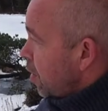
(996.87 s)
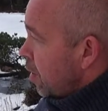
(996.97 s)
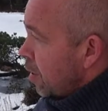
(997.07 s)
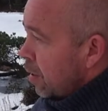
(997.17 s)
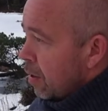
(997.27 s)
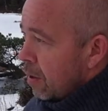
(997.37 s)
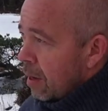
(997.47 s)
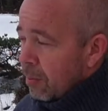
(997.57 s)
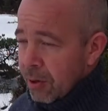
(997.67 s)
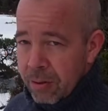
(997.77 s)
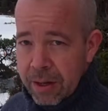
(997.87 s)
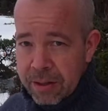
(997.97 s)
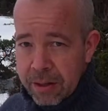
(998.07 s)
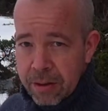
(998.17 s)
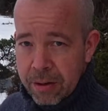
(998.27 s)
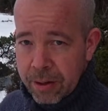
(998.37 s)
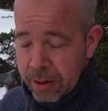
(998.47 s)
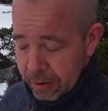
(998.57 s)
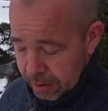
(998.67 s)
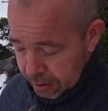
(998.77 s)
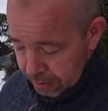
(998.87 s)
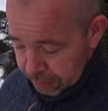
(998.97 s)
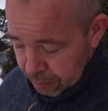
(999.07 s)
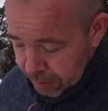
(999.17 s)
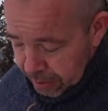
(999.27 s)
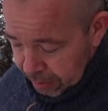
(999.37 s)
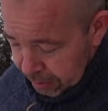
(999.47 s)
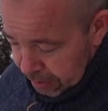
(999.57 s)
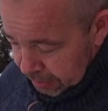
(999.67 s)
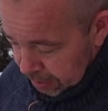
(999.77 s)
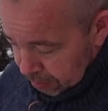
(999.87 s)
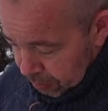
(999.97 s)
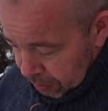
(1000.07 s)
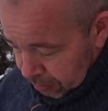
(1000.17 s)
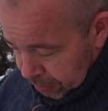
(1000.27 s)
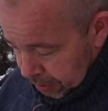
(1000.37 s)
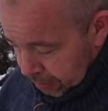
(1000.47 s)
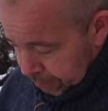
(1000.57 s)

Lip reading: empty your SD card and format it the next time when you fly.